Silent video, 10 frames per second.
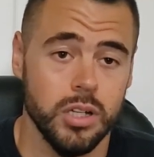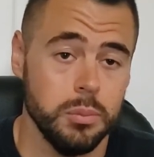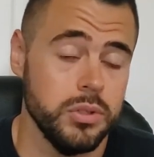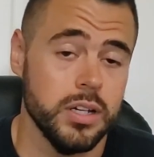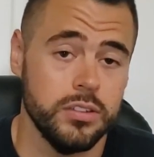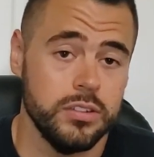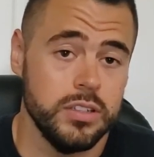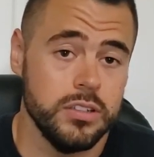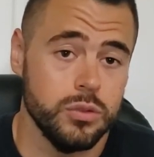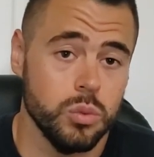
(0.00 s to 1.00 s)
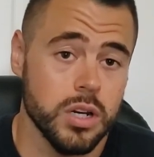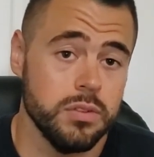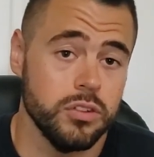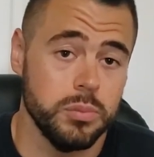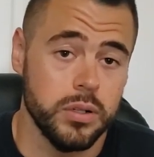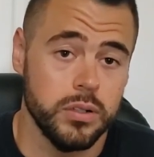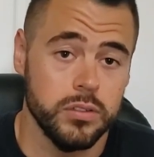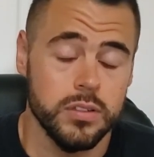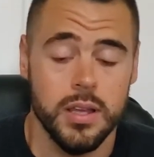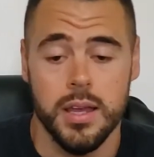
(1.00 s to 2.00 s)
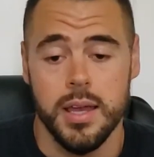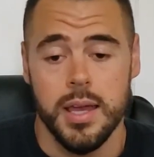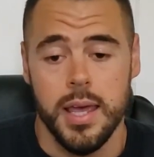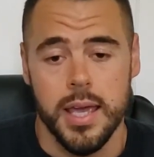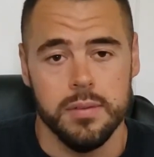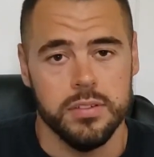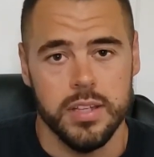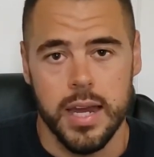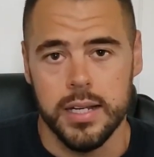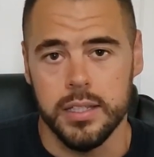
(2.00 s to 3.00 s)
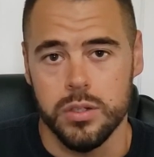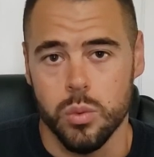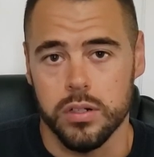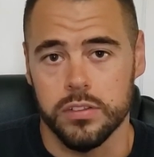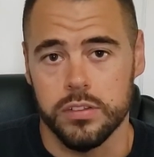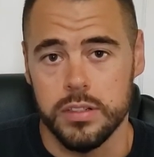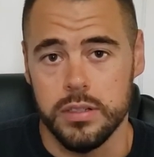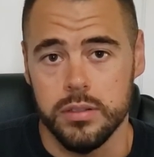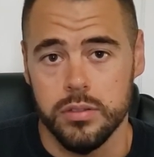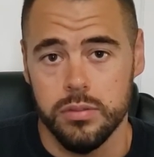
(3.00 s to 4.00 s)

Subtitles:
you guys see just what I've experienced. And if there's anything you want to see